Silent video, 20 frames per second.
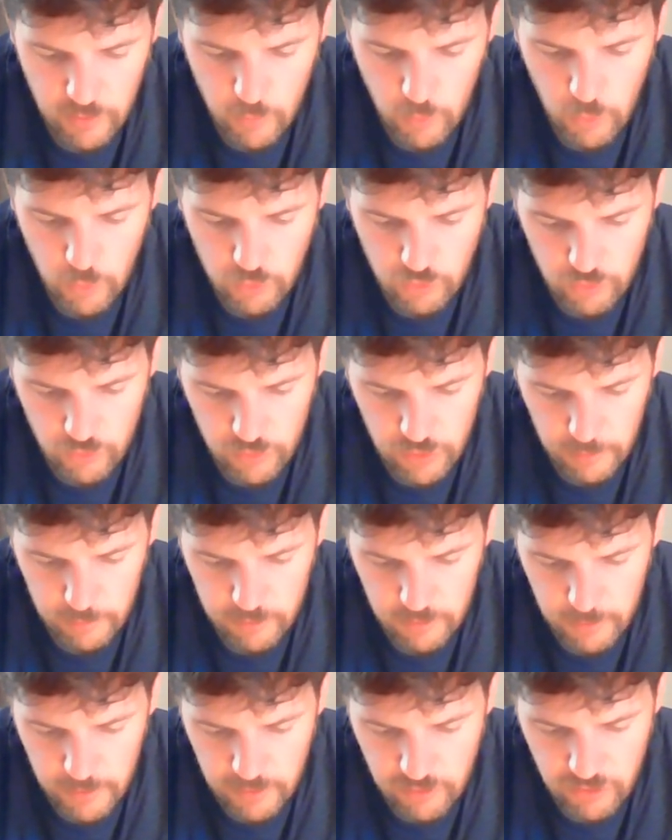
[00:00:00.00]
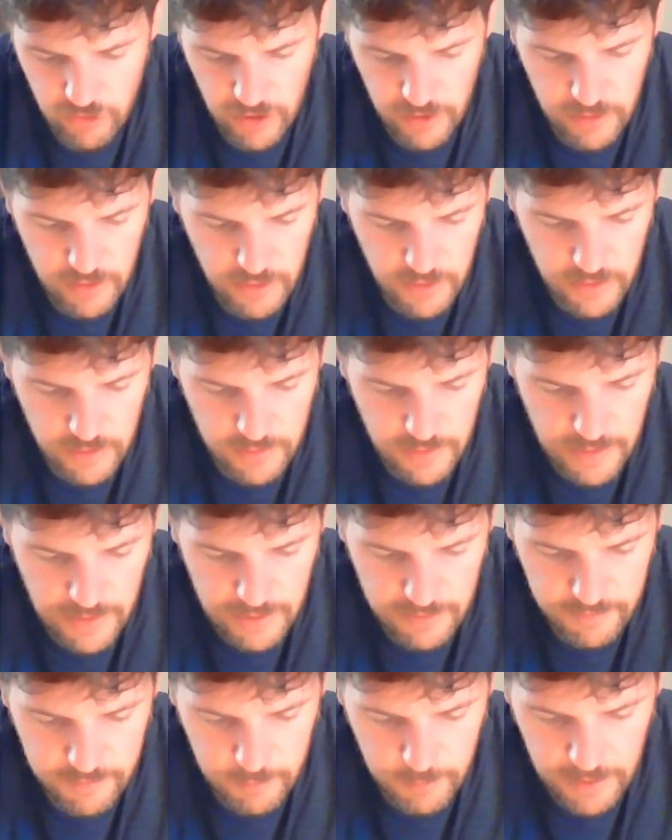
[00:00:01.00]
water is up to my chin, then
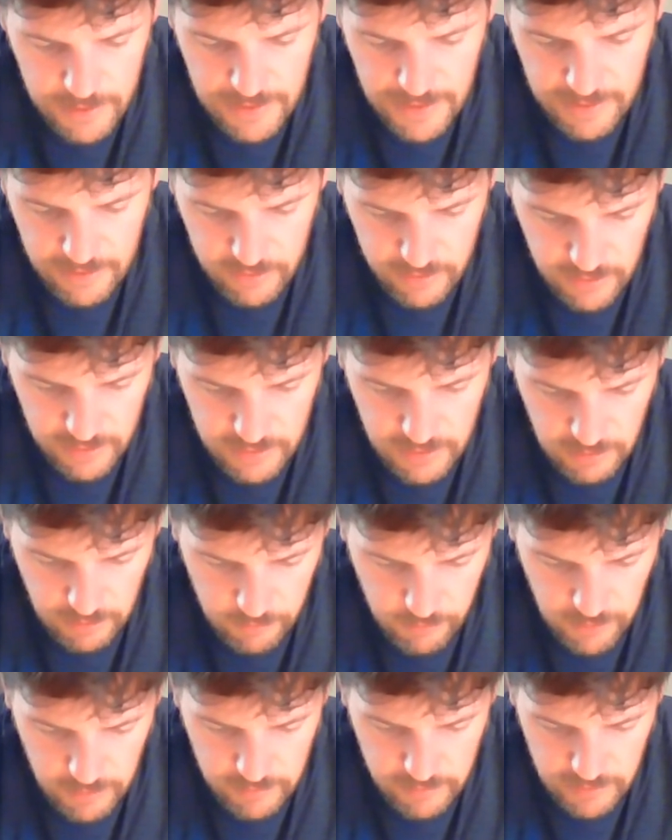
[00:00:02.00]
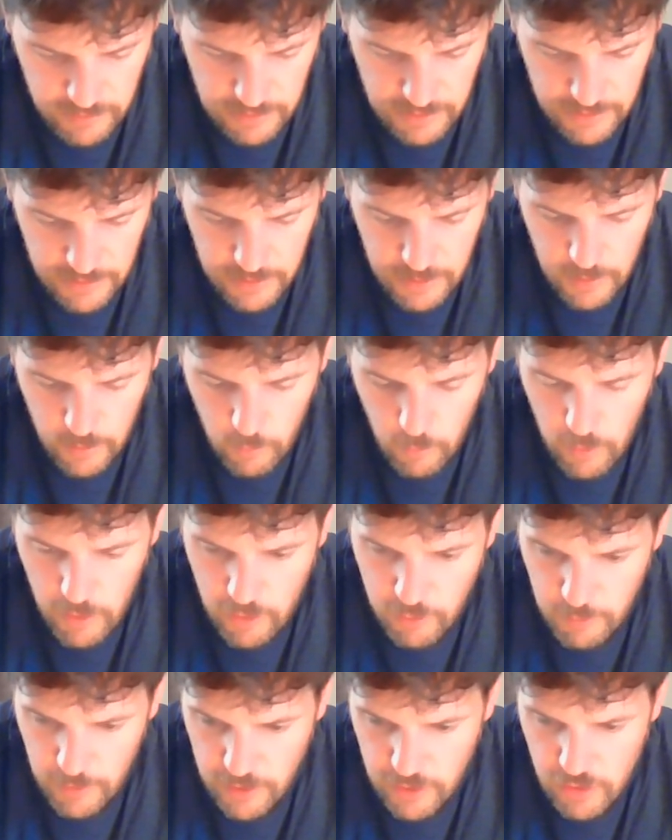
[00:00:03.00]
lift my legs and kick frantically,
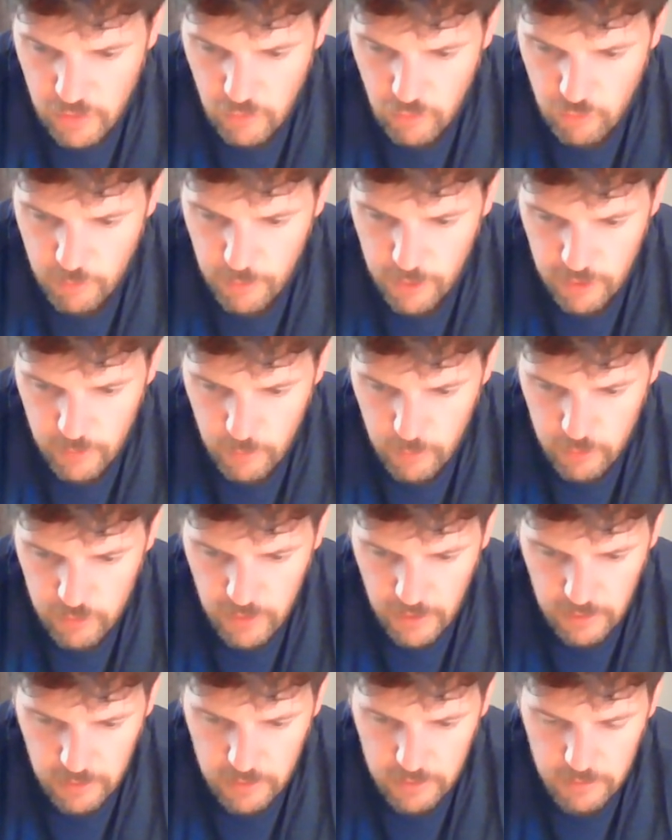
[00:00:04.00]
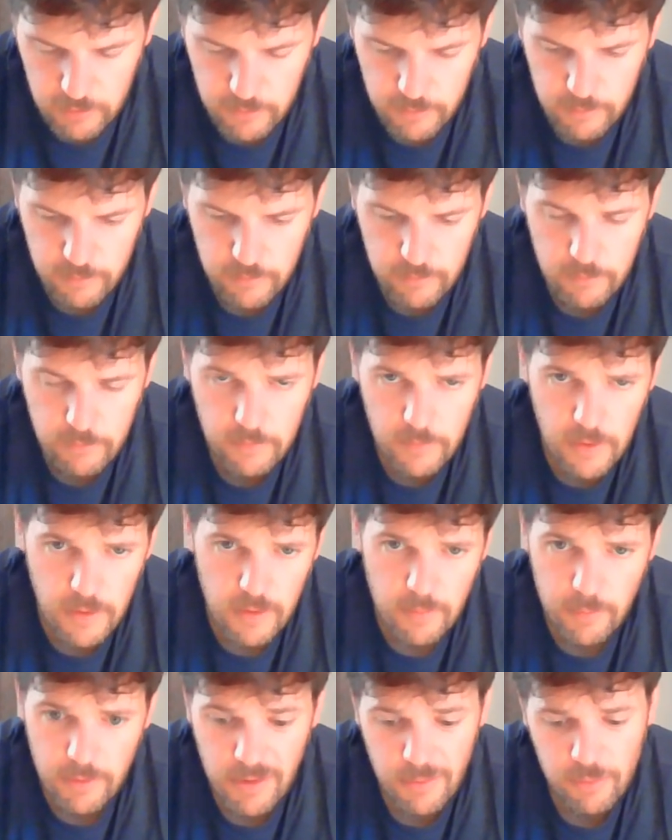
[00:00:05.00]
worried my huge body will sink.
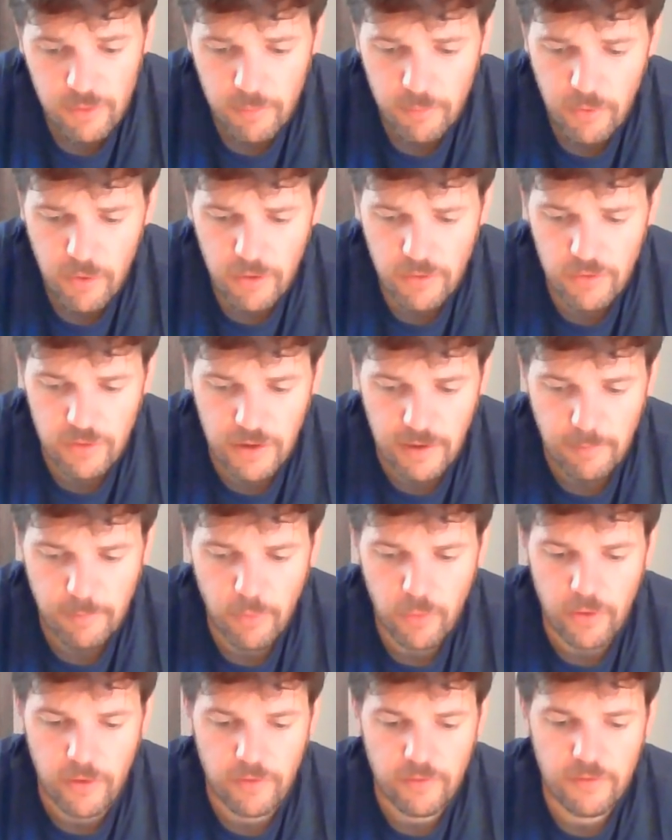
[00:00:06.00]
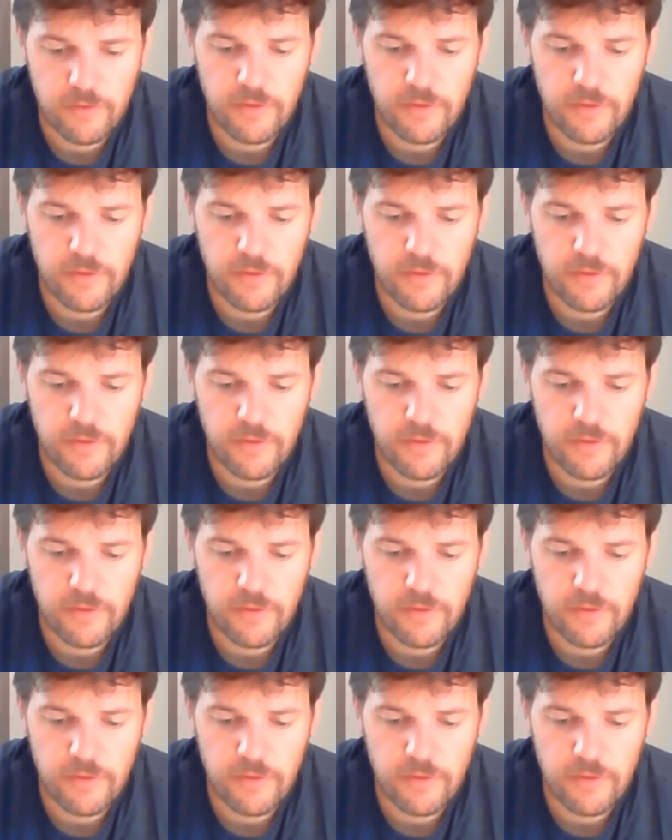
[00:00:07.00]
But I'm surprisingly buoyant,